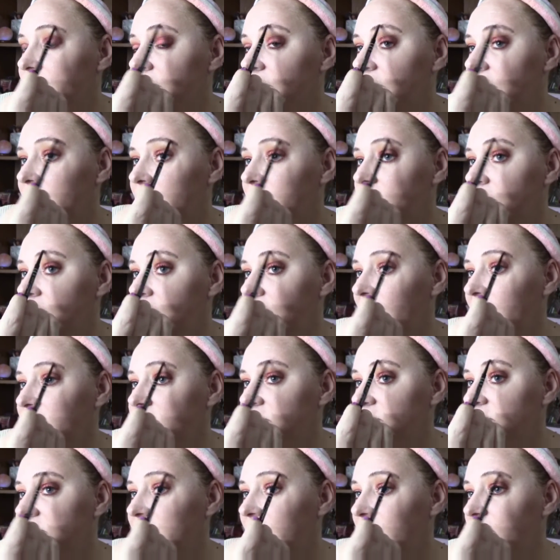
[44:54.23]
like you
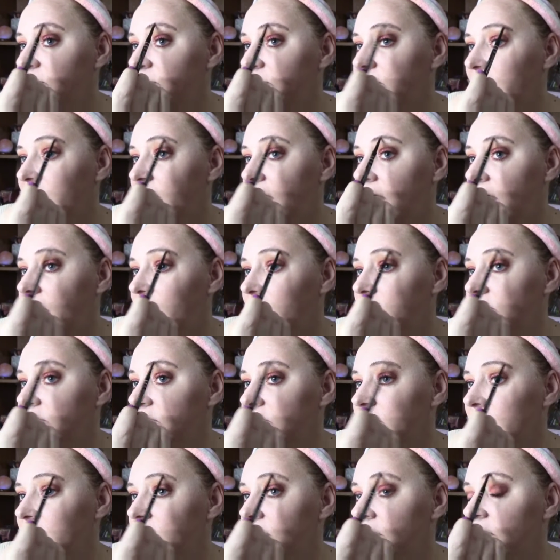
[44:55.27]
actually have
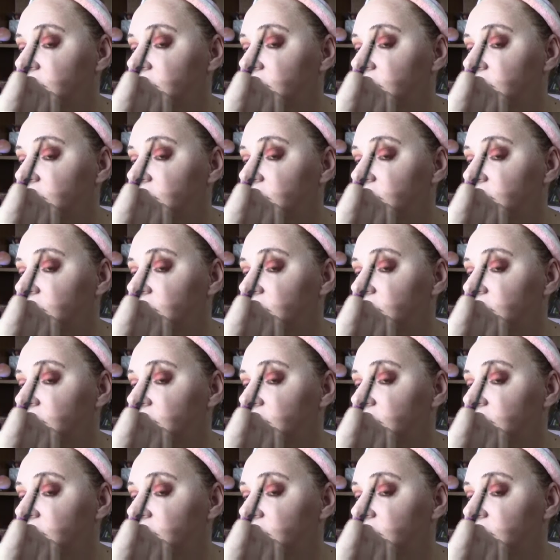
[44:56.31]
brows